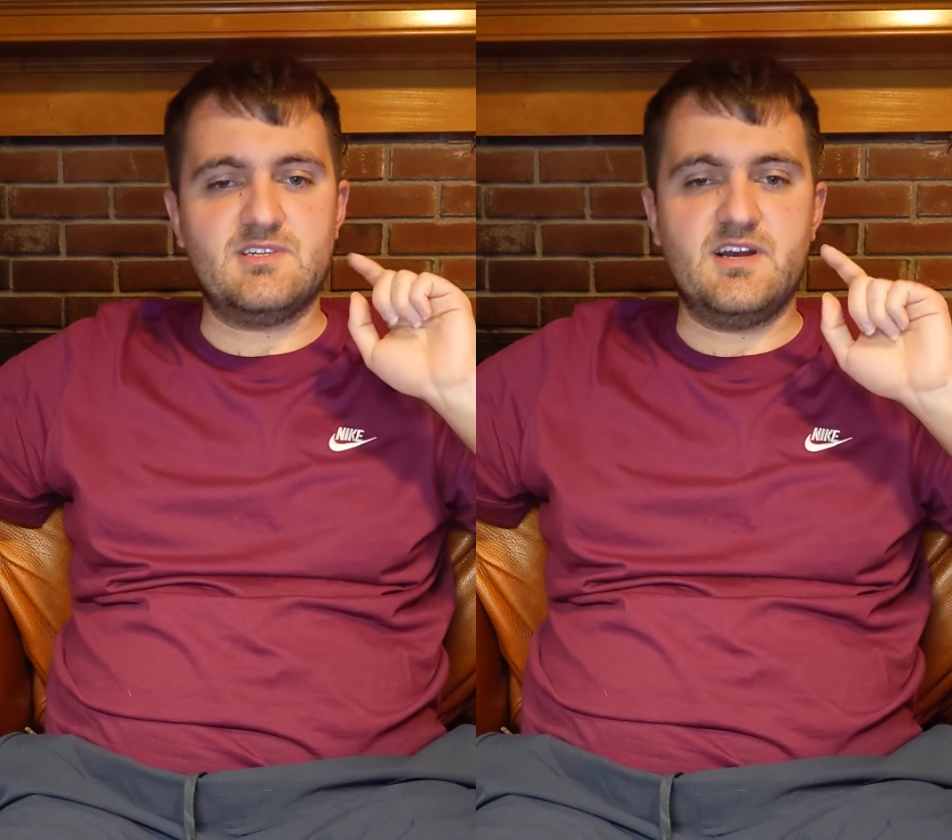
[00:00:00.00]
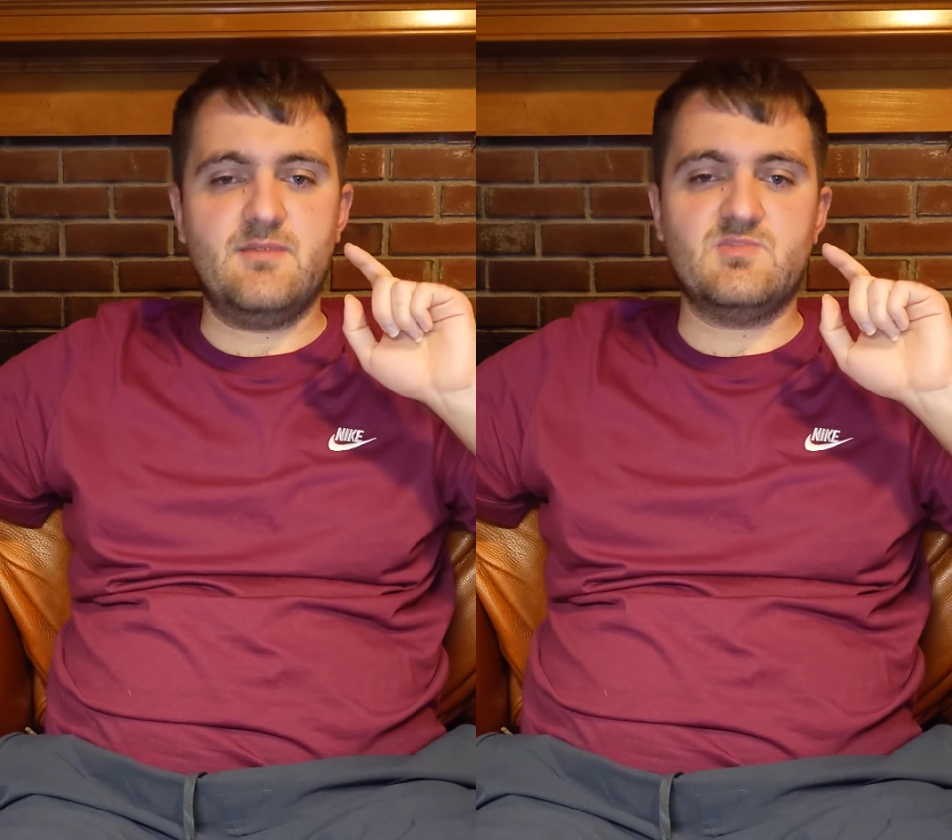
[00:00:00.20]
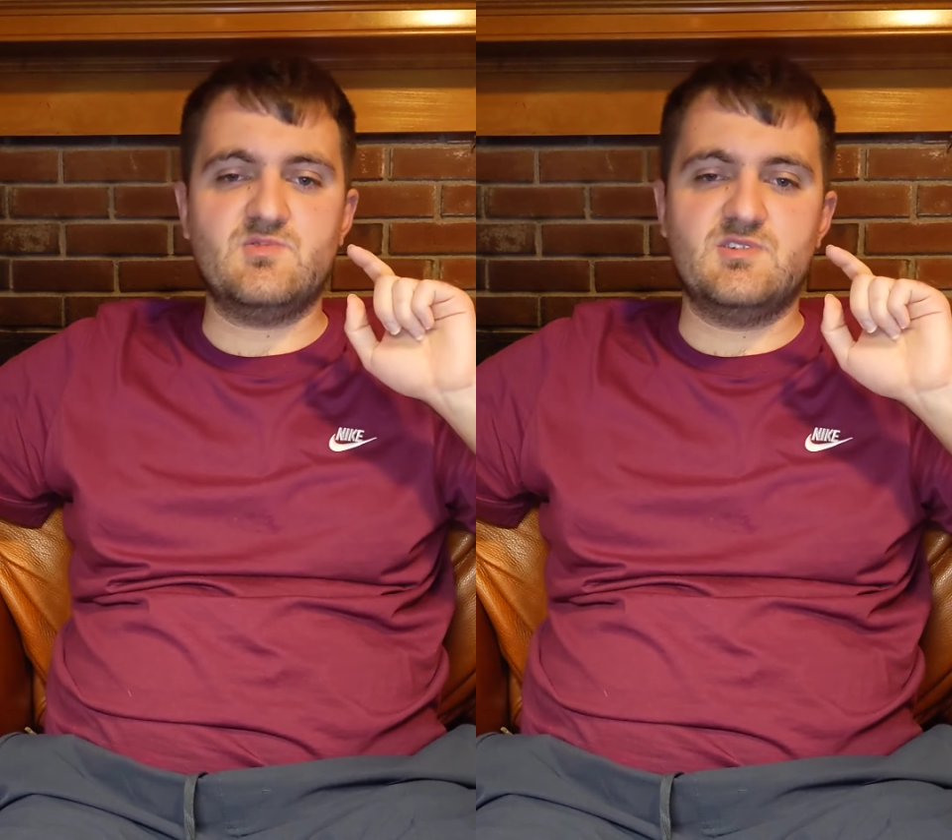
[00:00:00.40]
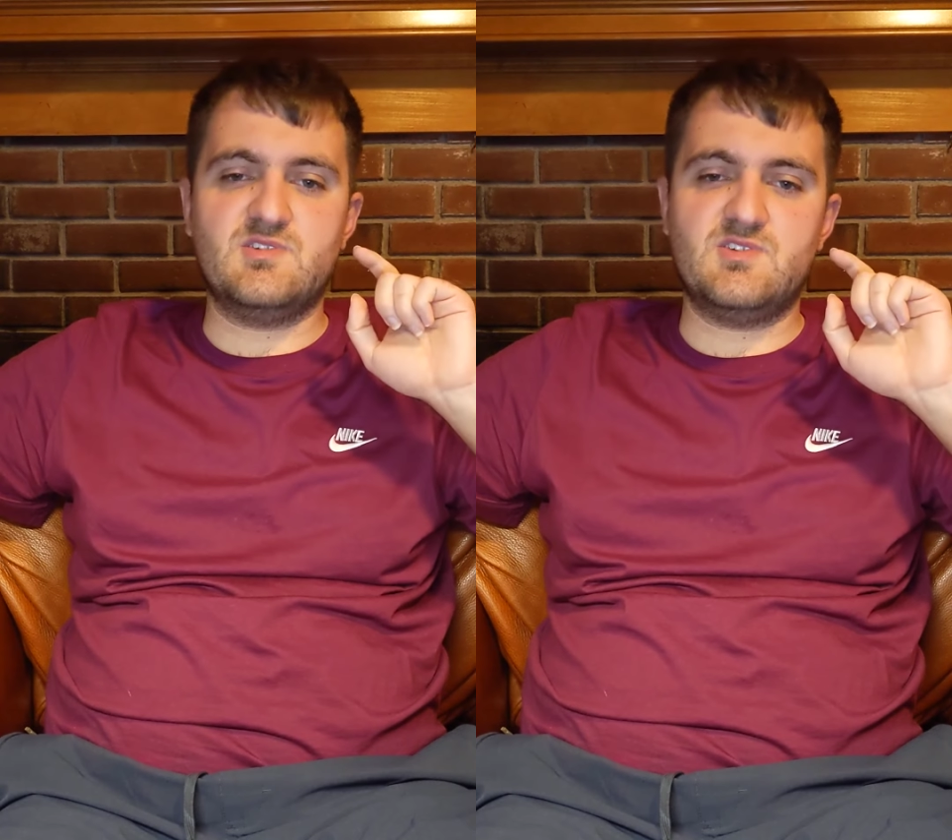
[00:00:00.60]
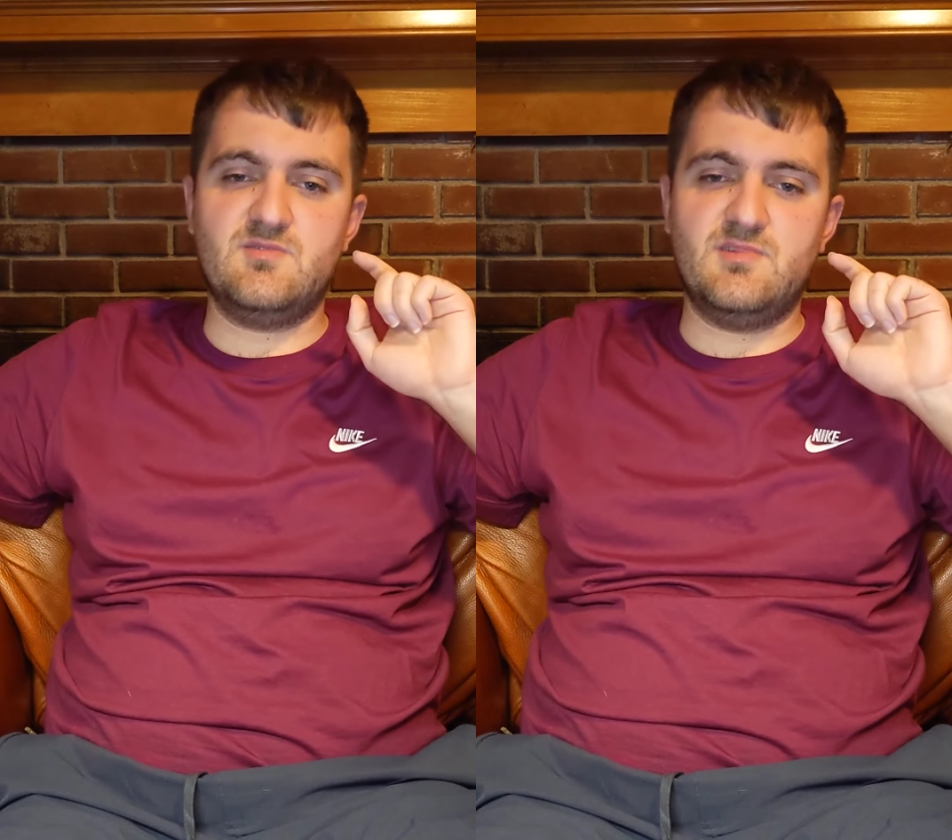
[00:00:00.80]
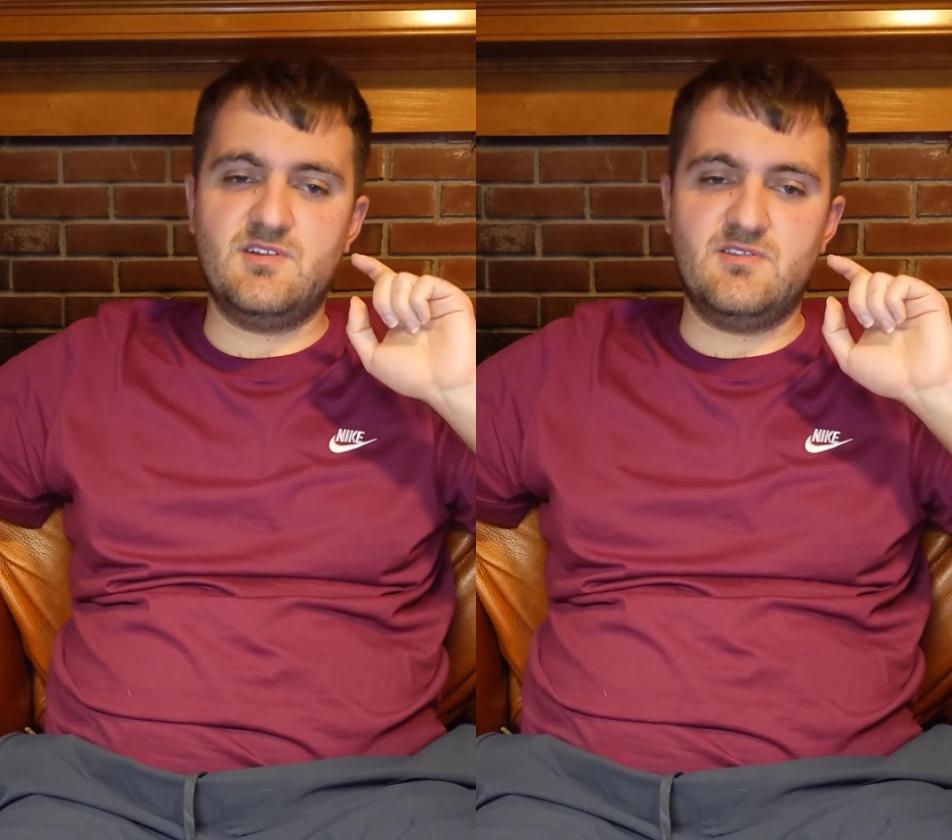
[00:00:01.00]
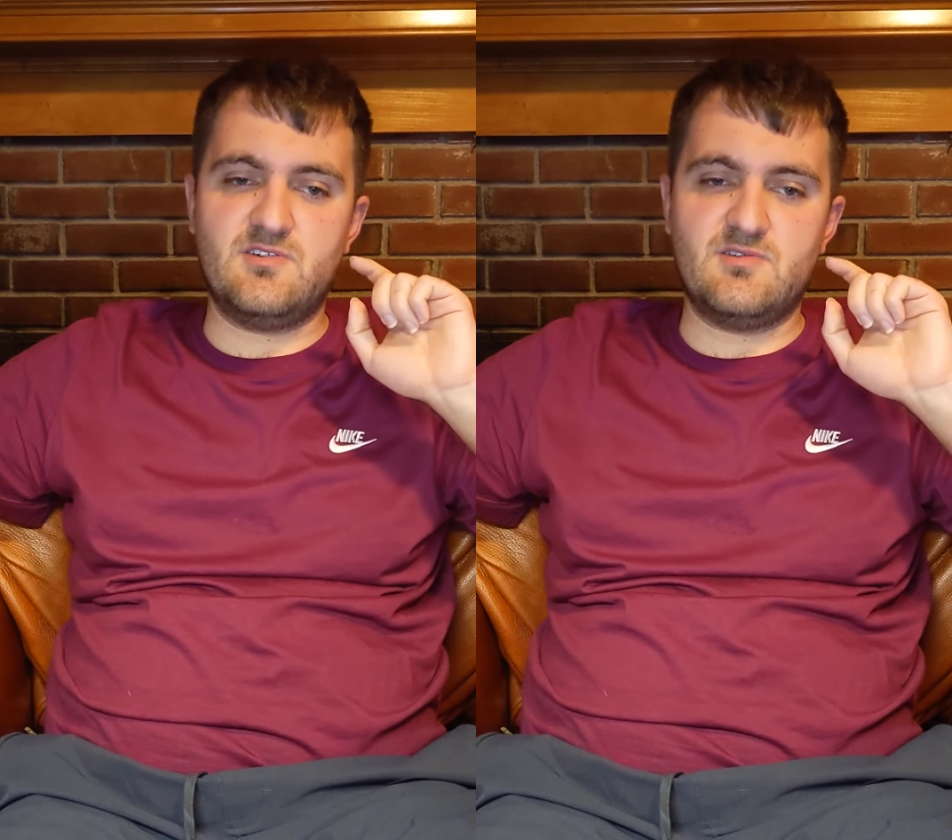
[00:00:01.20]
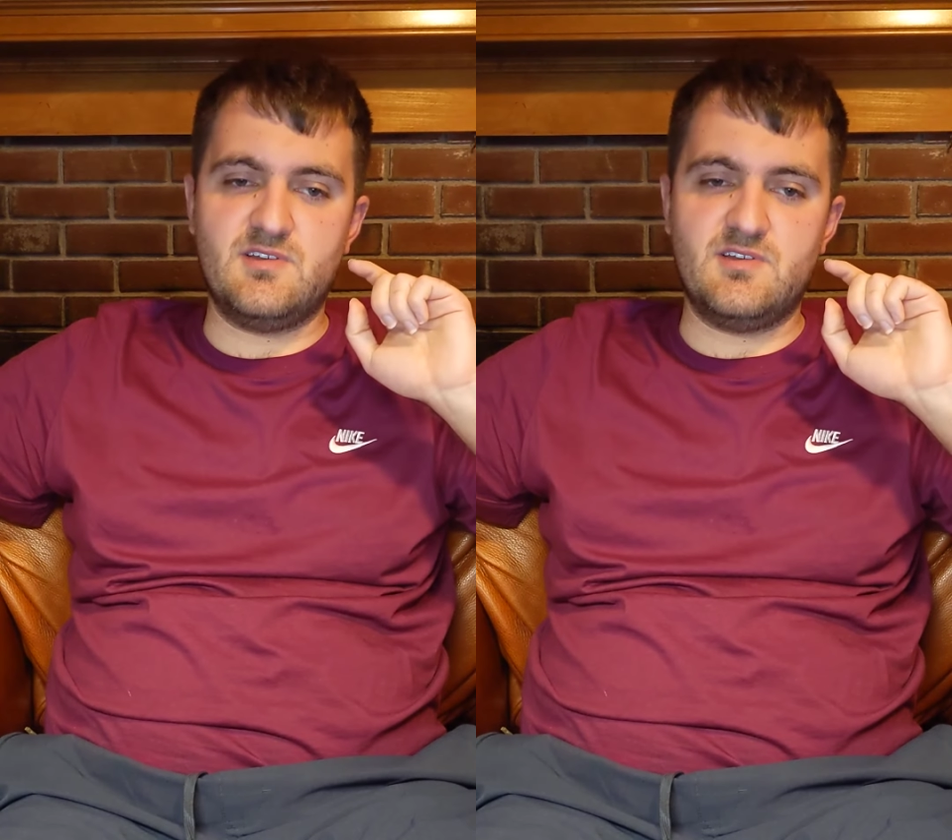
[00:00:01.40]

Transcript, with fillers: times when Seaman and